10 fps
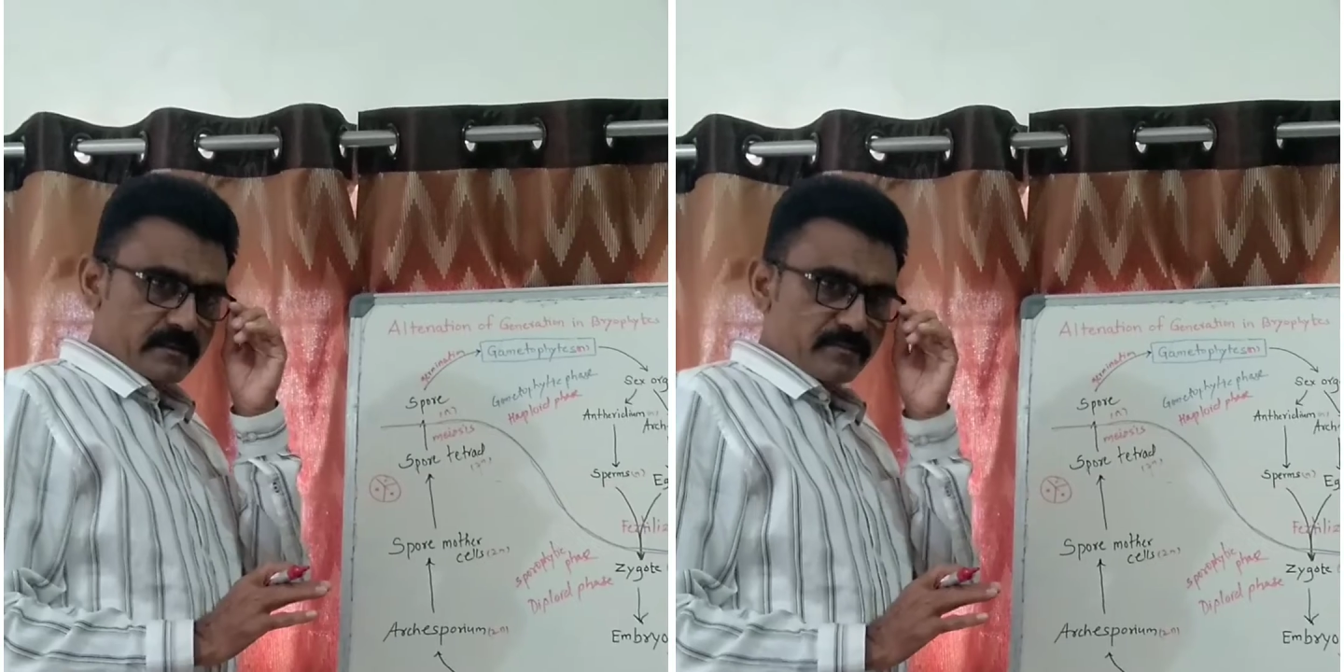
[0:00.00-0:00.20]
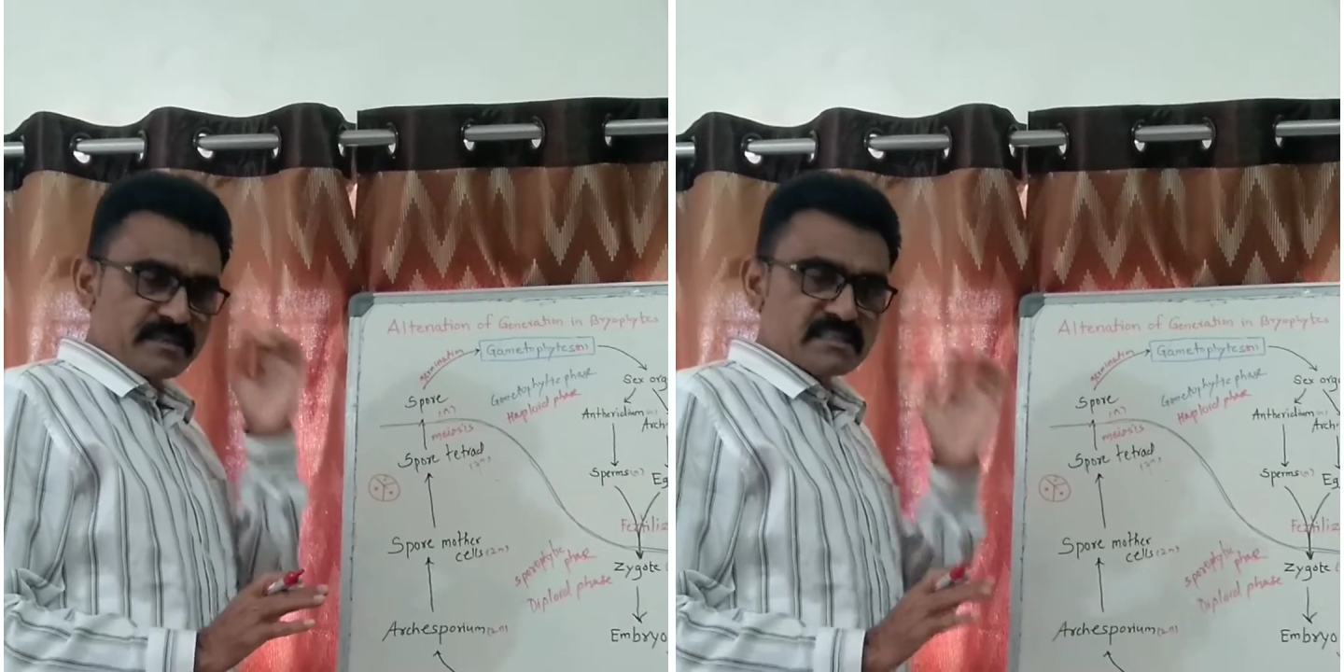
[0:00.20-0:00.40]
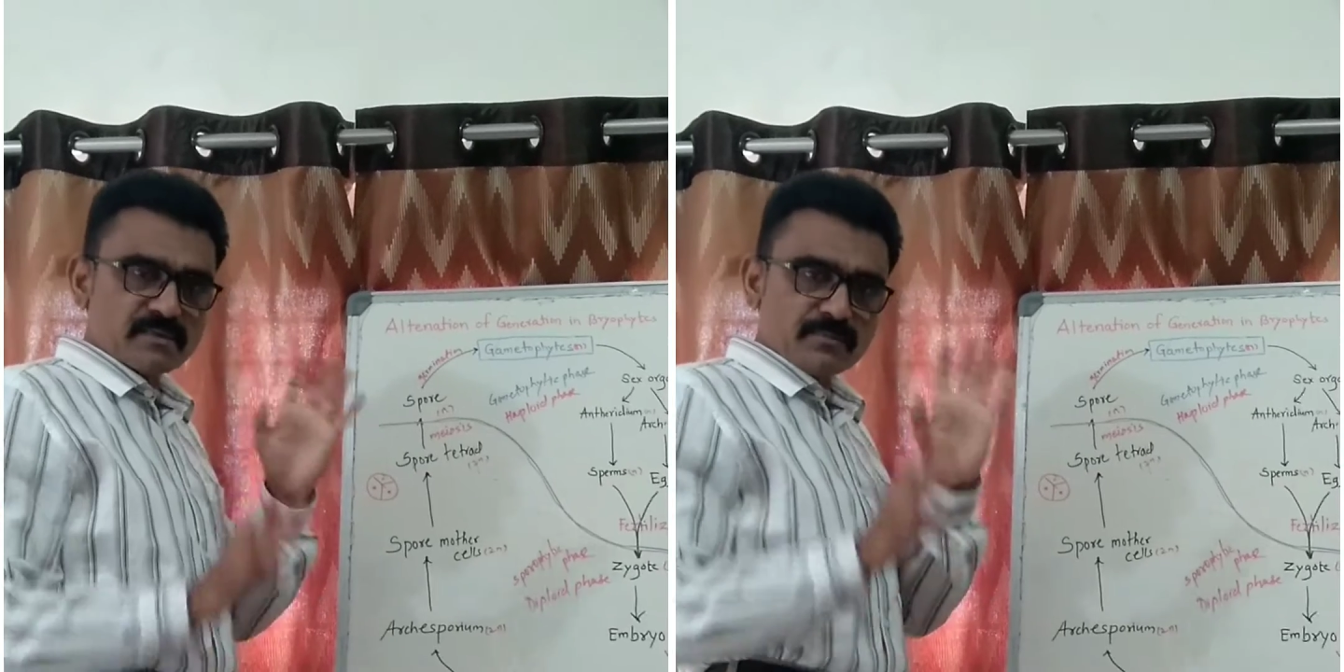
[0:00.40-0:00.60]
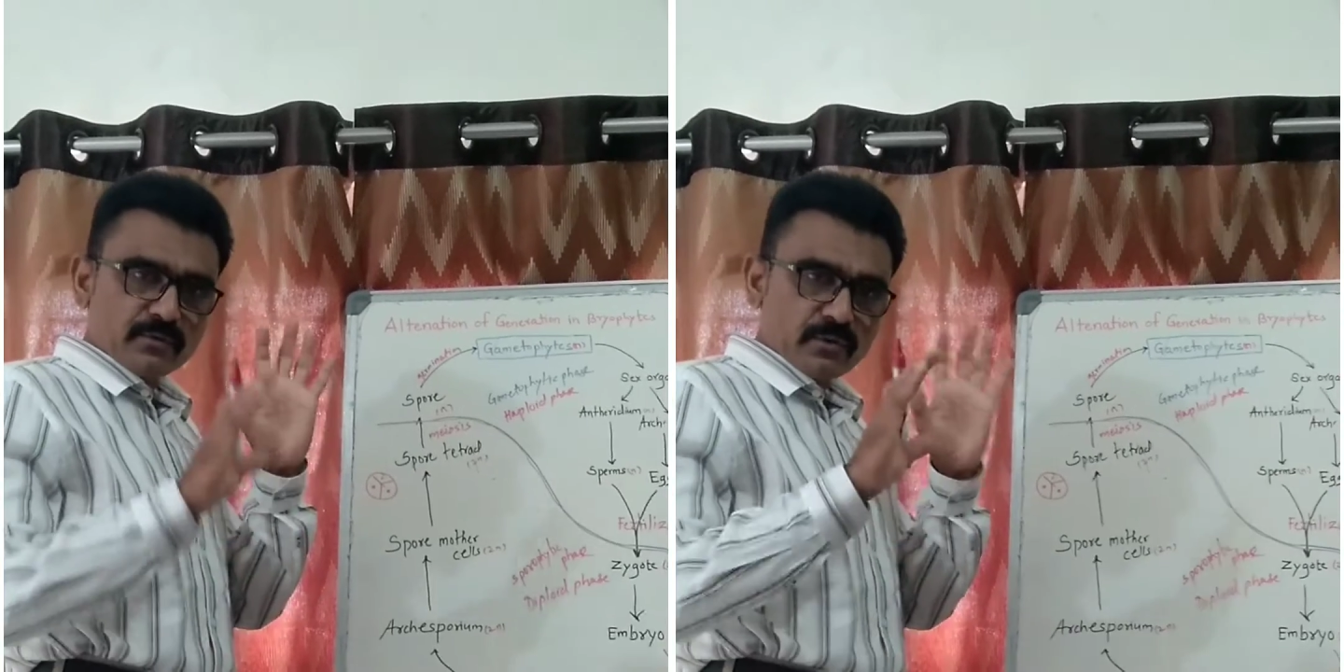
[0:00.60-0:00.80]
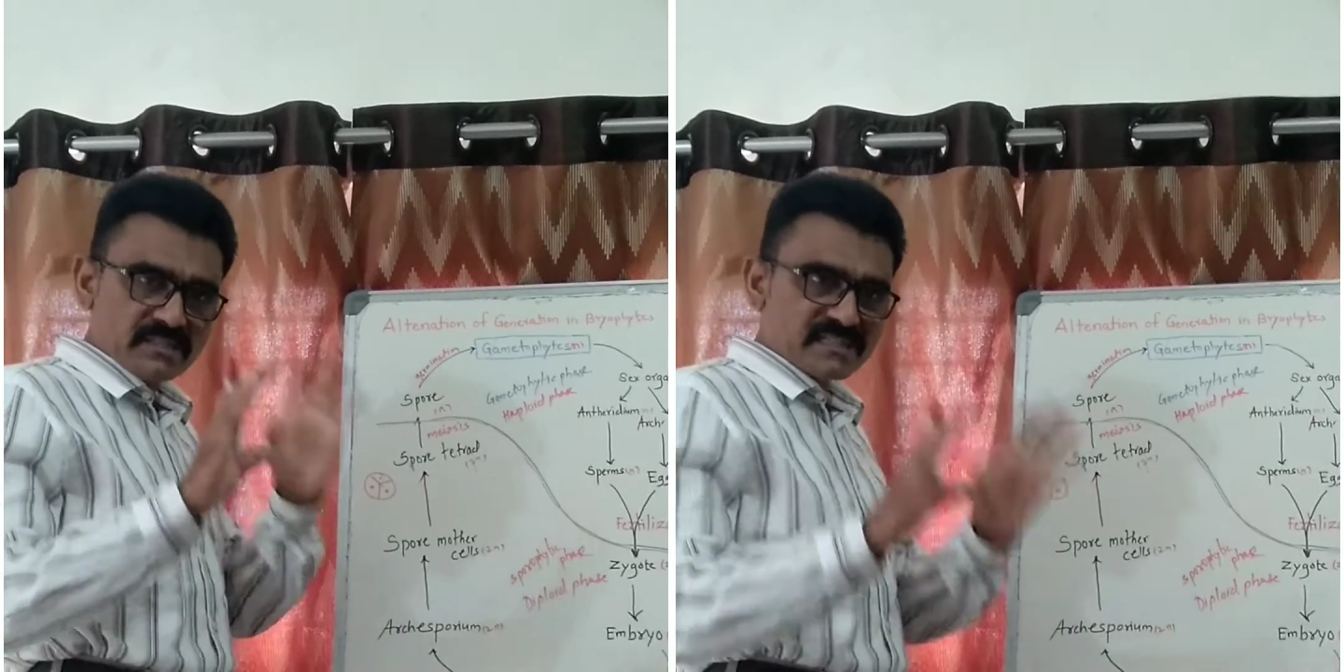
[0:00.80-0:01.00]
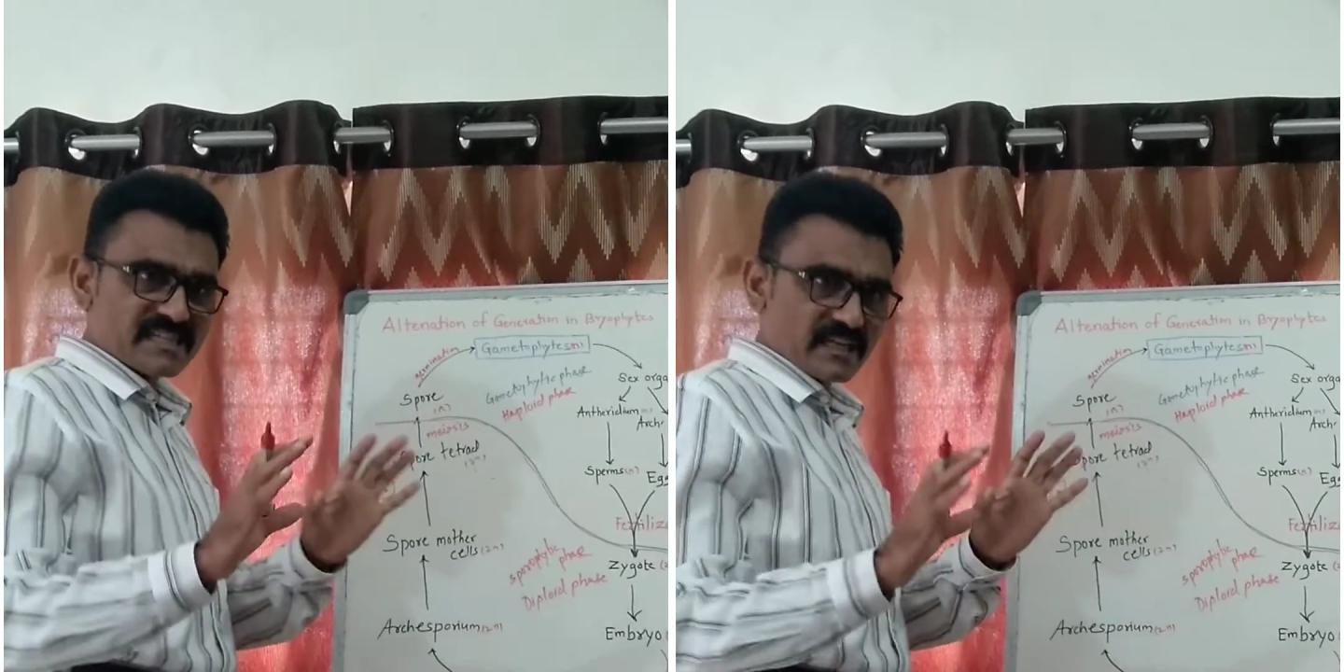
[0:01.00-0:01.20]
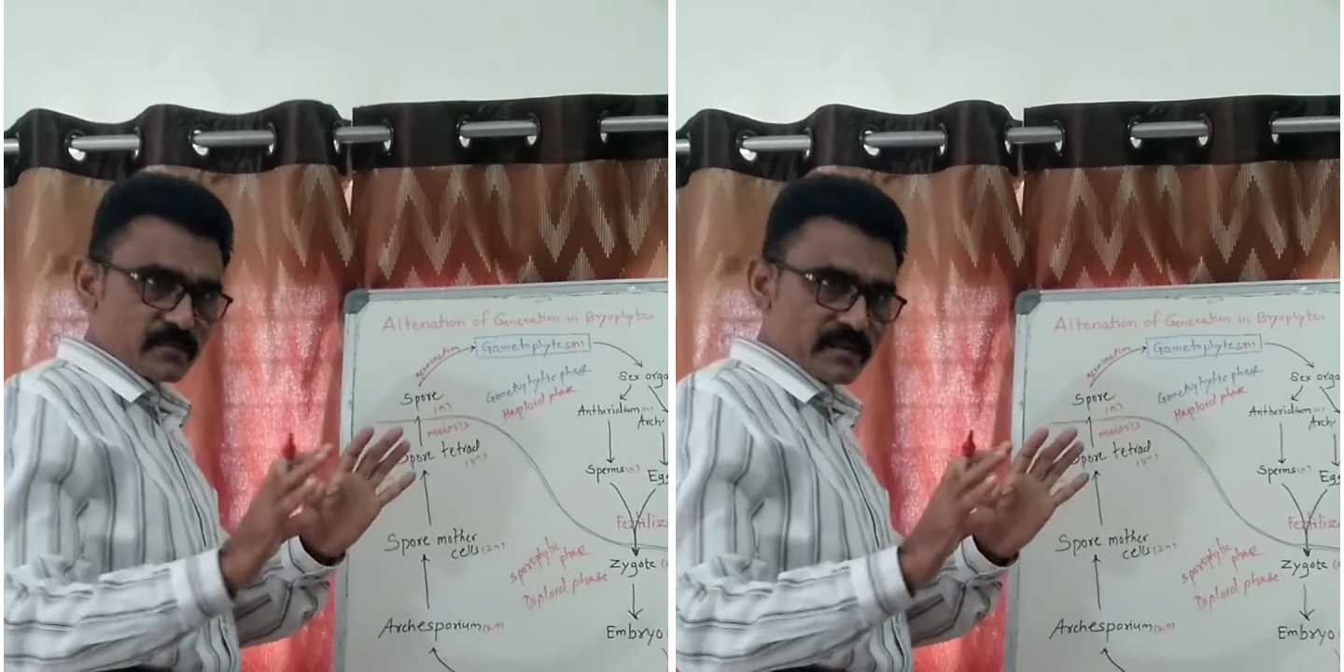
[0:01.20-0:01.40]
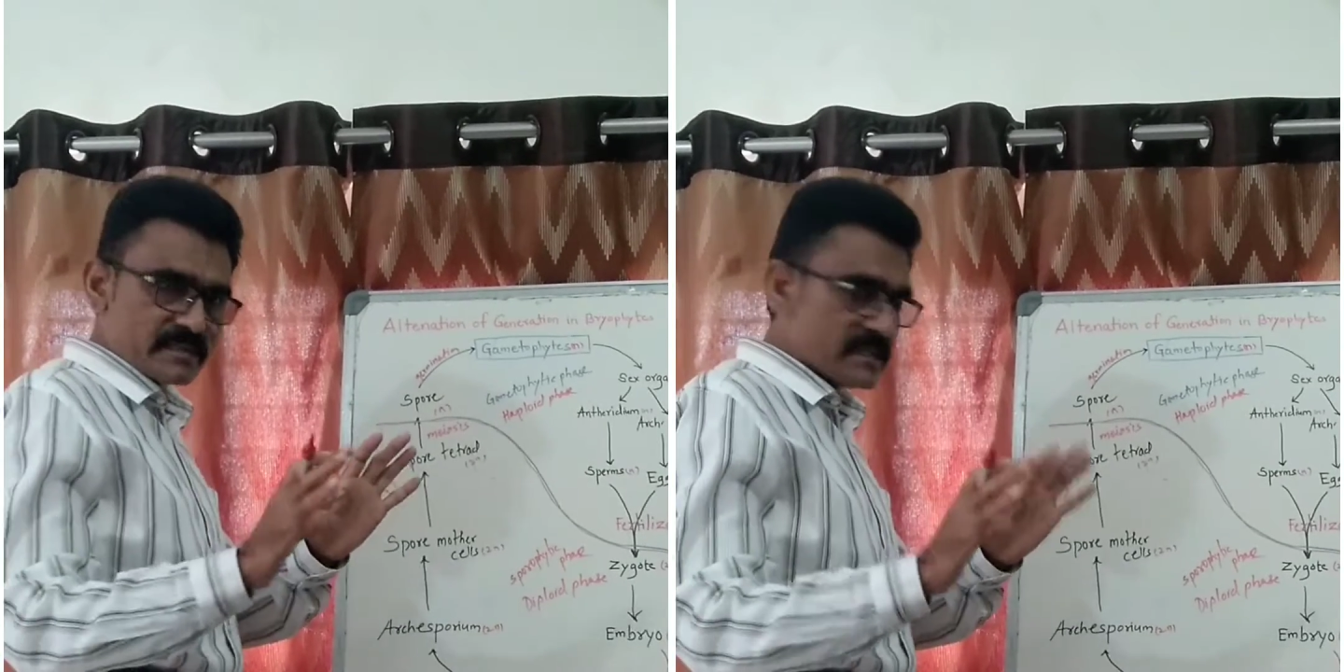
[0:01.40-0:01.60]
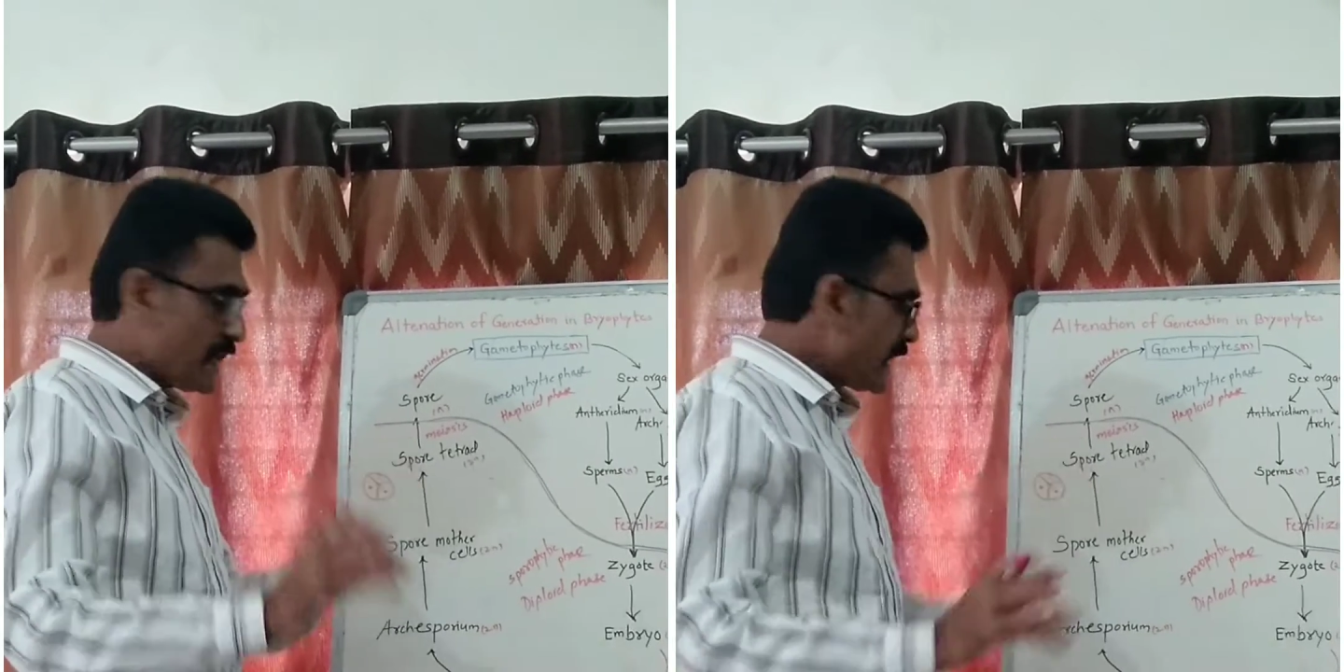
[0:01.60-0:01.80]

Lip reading: means meiosis takes place,